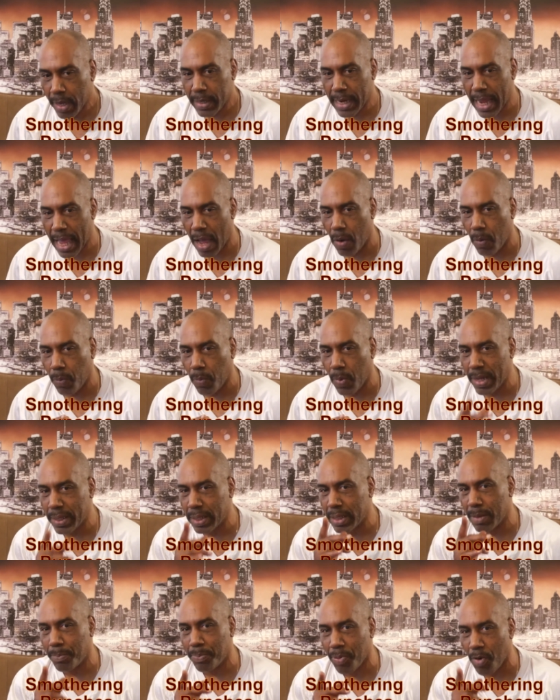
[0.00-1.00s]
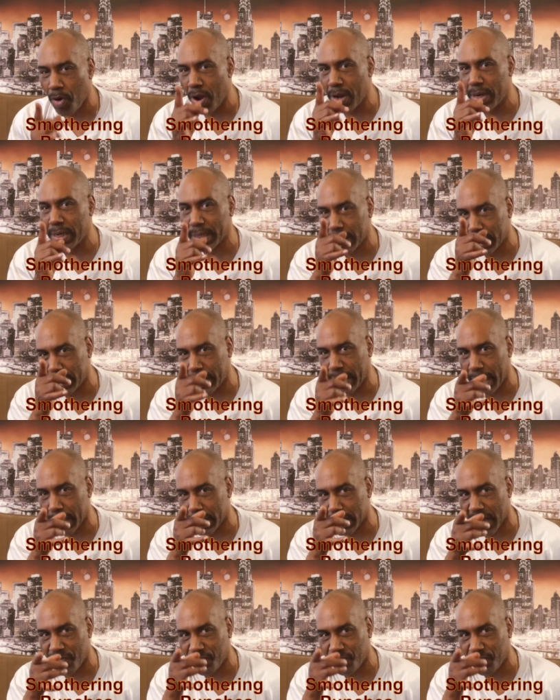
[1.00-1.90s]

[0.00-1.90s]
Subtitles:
Now, what's important is this.